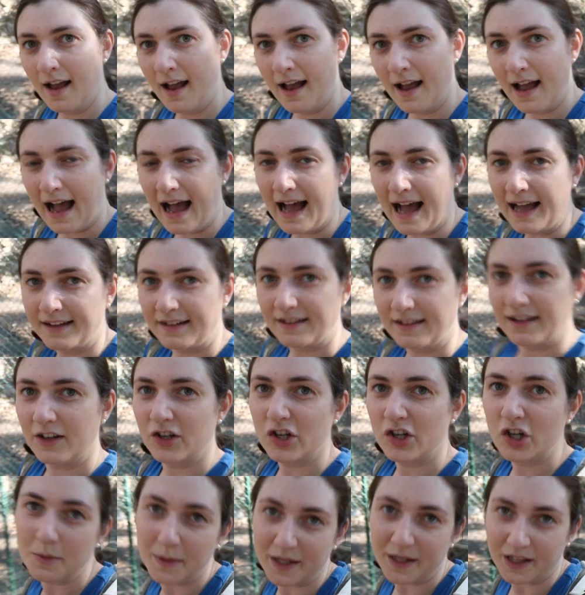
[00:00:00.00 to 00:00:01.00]
and
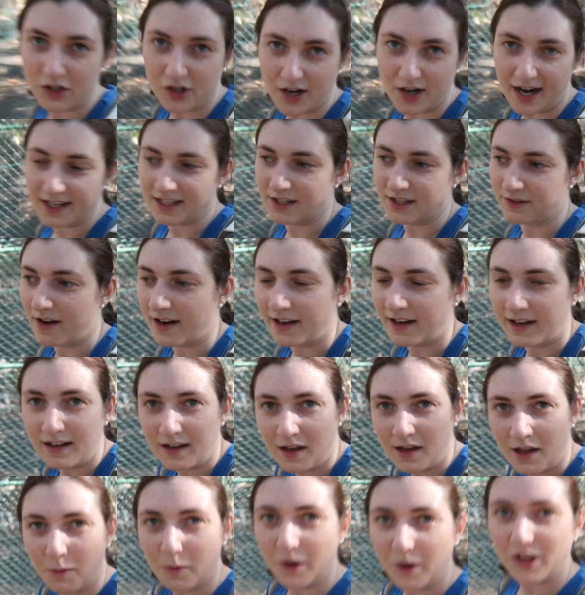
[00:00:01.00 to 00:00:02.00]
assuming the trains are running,
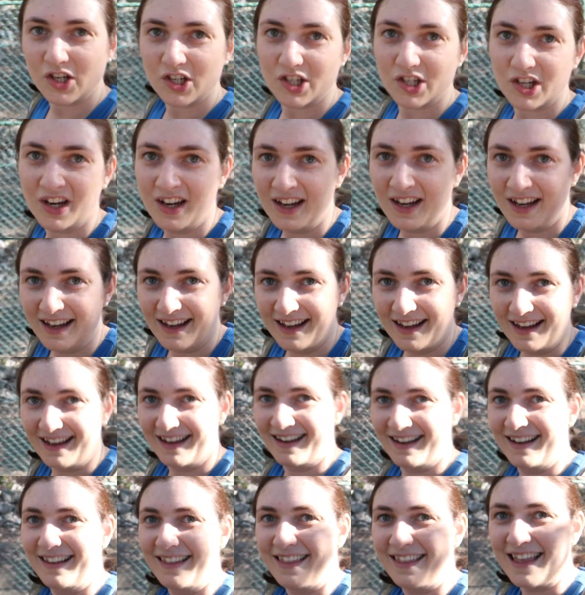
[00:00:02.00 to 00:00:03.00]
which
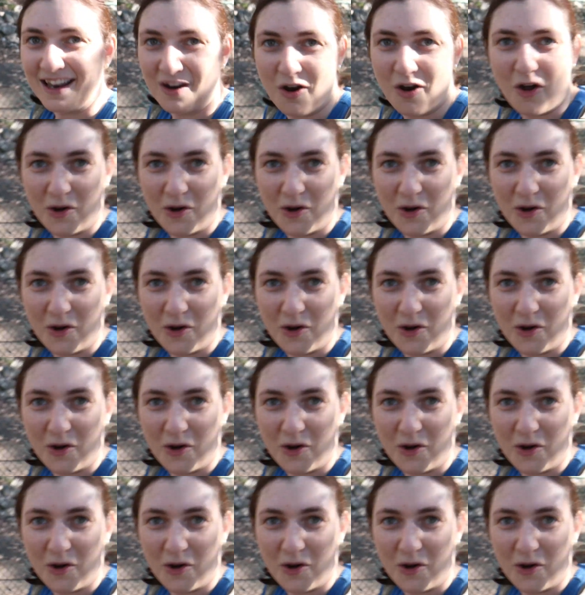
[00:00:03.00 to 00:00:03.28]
they're not